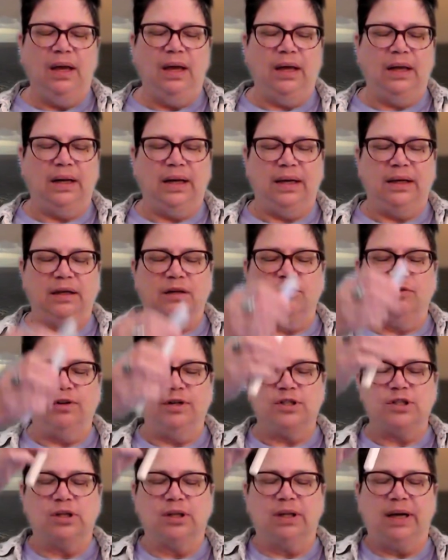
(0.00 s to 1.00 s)
And I can
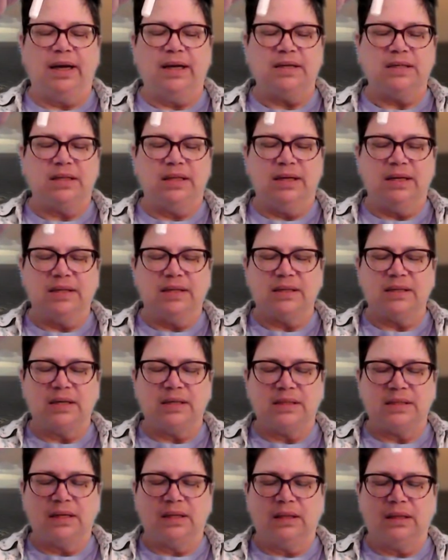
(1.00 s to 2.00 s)
visualize this
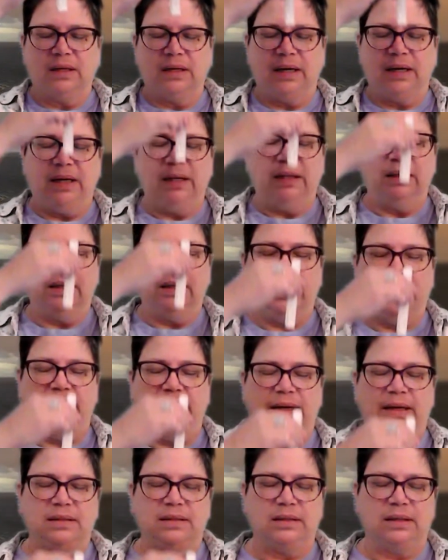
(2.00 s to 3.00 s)
selenite
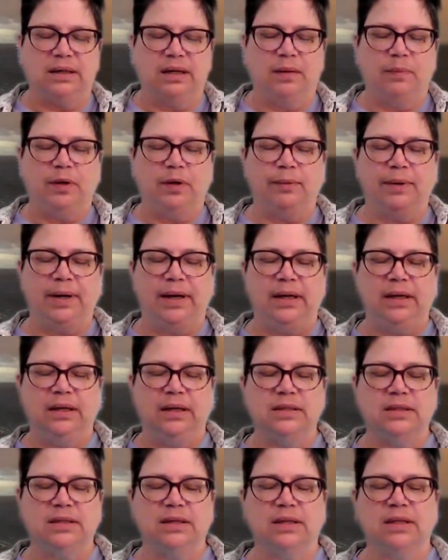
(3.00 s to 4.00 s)
light coming right
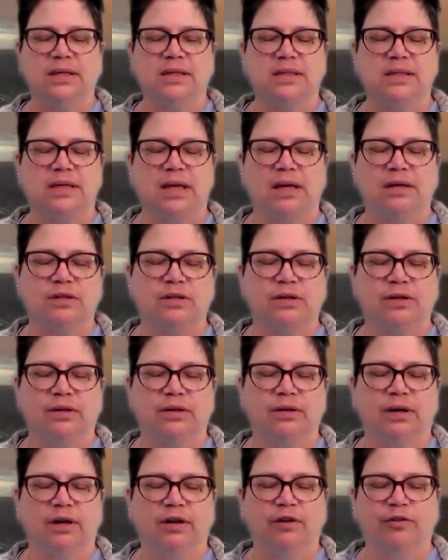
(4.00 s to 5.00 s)
into the
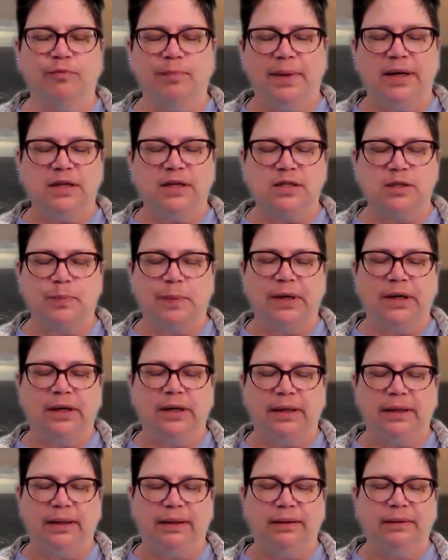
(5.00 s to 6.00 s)
center of my
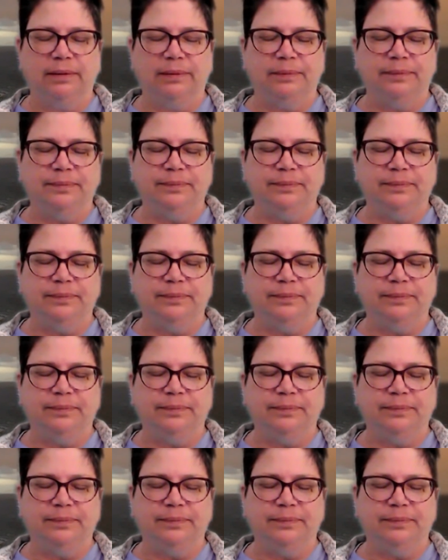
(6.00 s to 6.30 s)
spine,